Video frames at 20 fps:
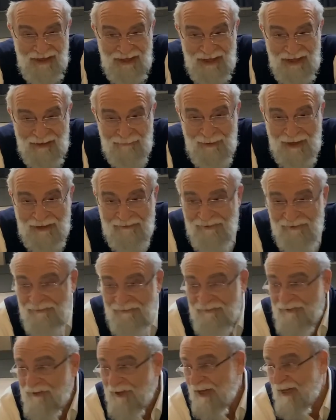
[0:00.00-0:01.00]
And by
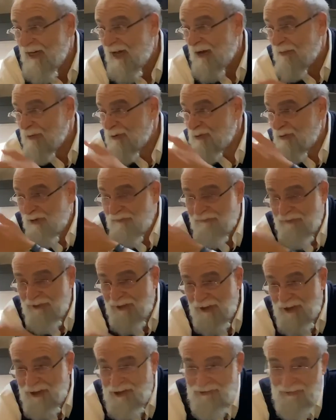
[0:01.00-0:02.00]
15, I was off in
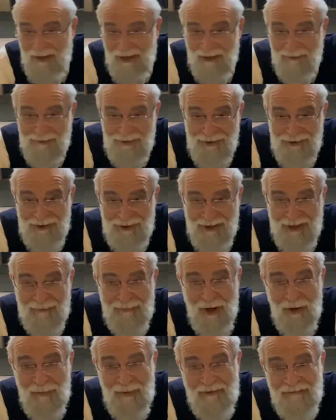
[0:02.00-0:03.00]
Israel. We used to come
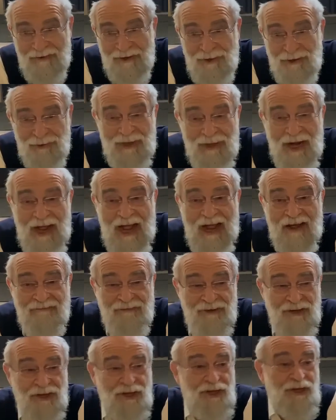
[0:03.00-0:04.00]
home every 2.5
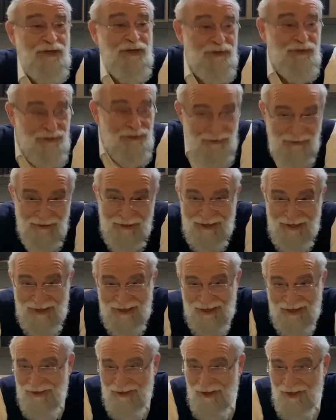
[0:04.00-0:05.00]
years
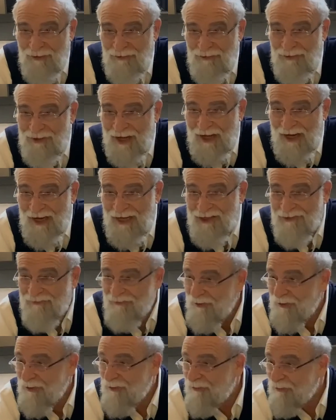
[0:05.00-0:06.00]
in those days
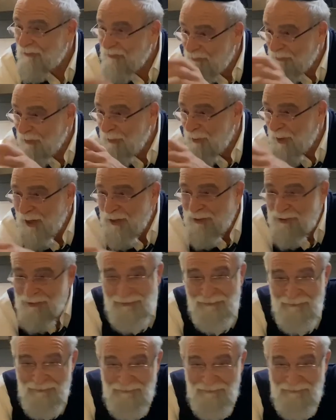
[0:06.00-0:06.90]
for 3 weeks.